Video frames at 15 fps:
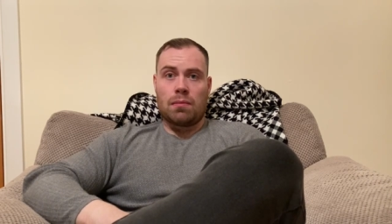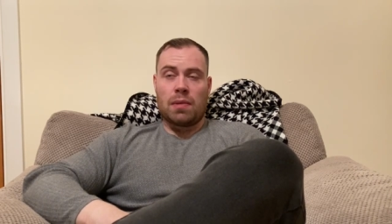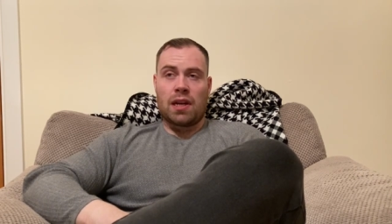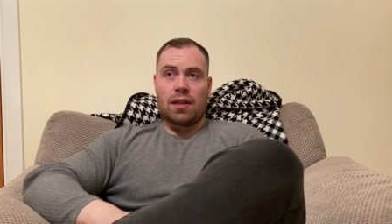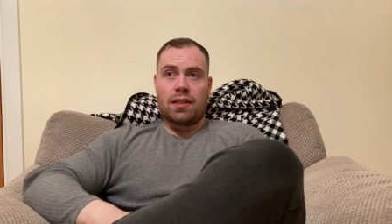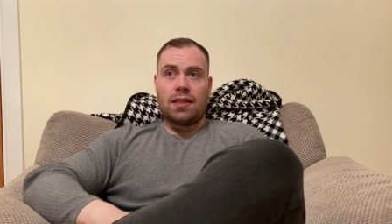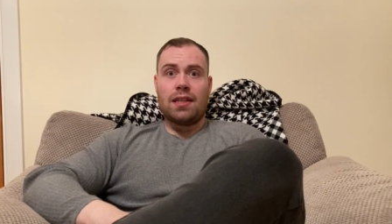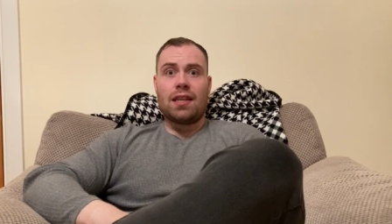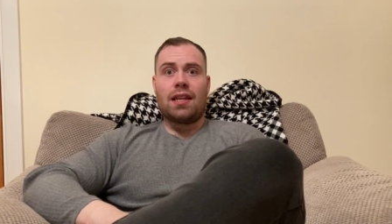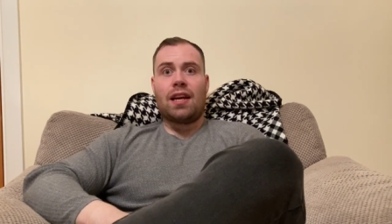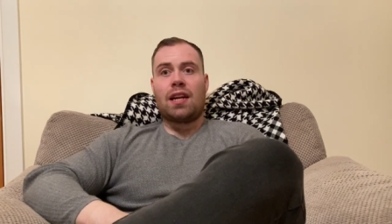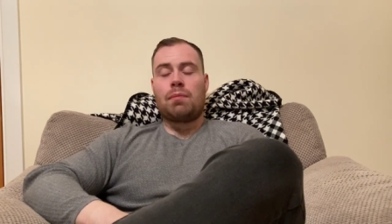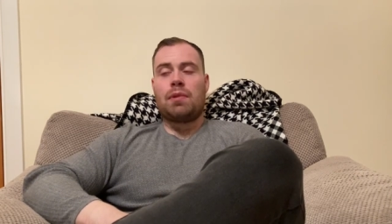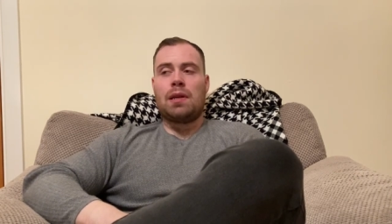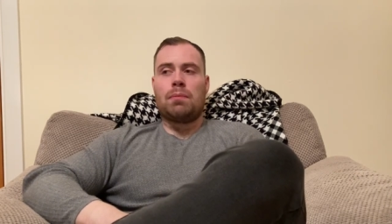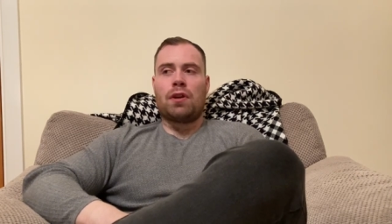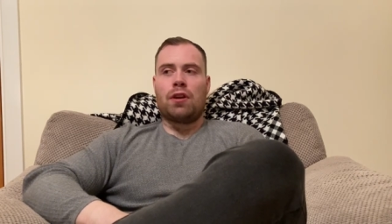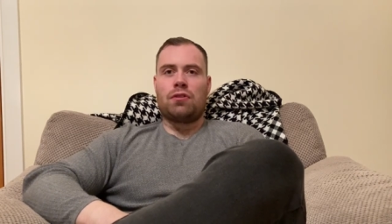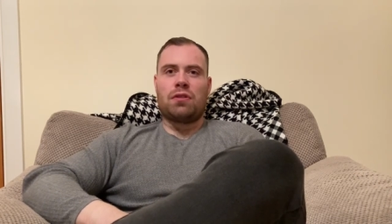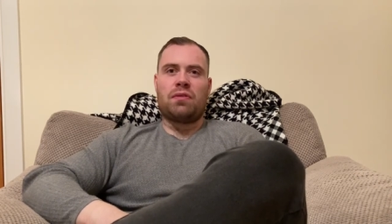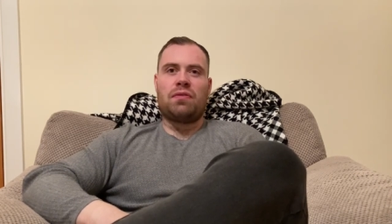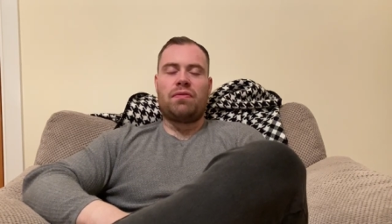Because I think a lot of people are
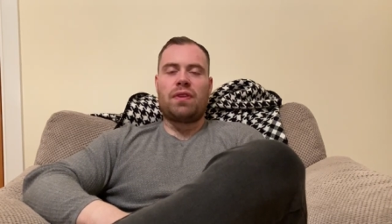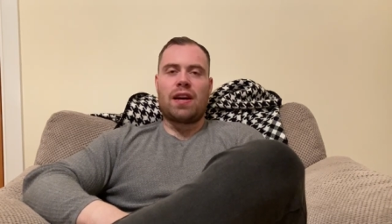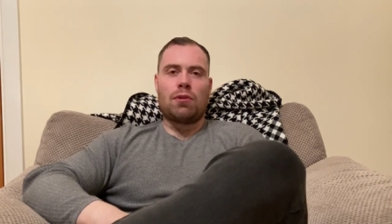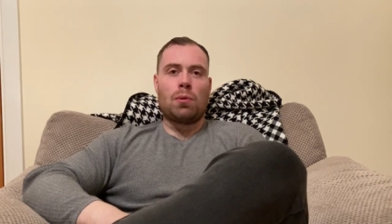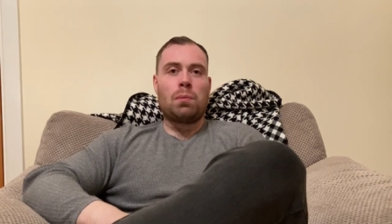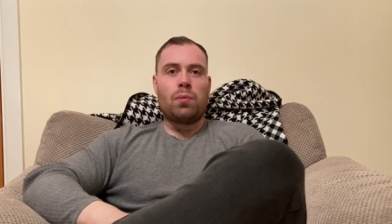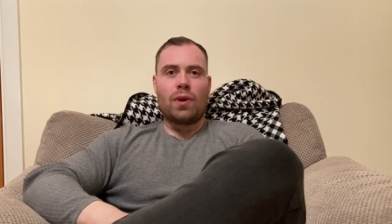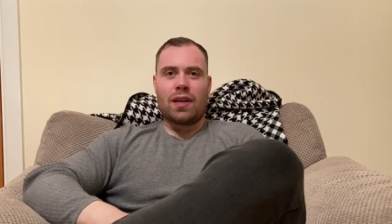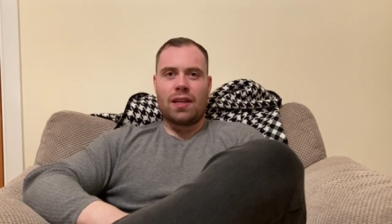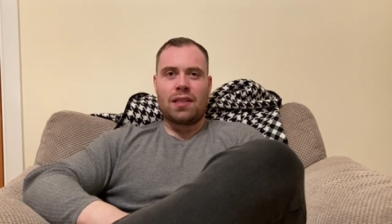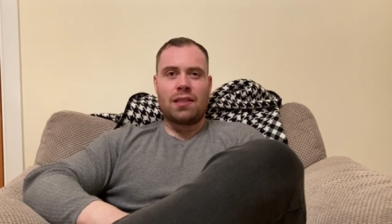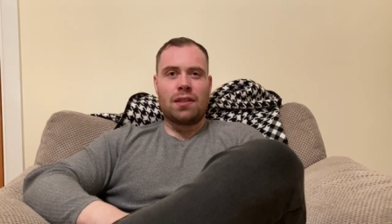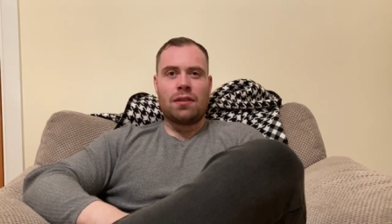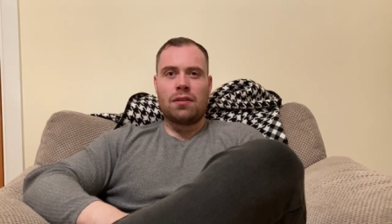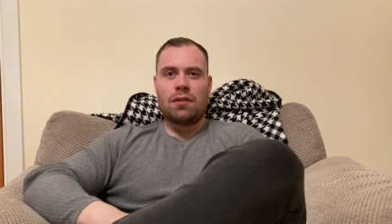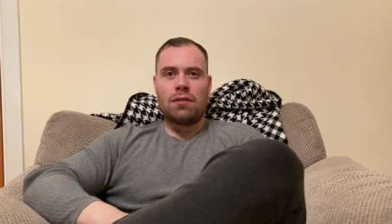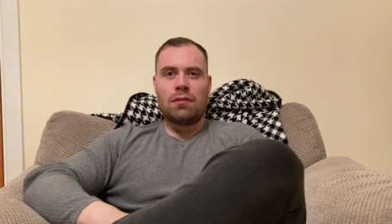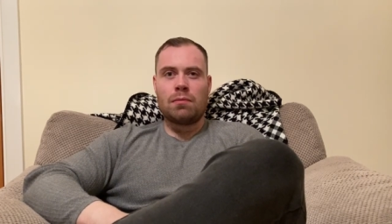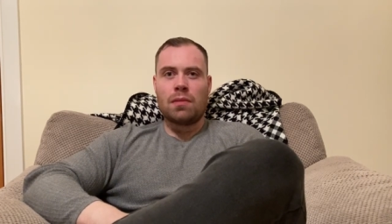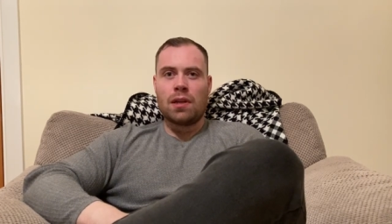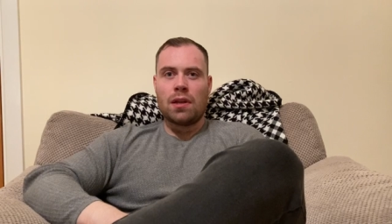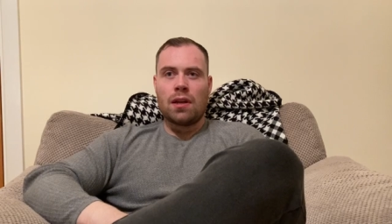just fed up with listening to
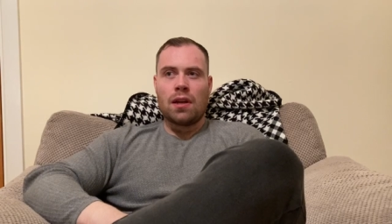him.